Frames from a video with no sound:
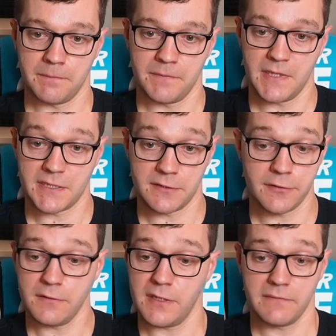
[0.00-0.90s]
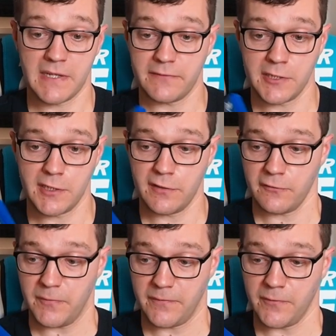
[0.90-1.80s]
It's a studio I've never heard of
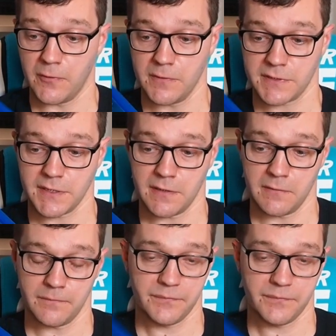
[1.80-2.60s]
before, so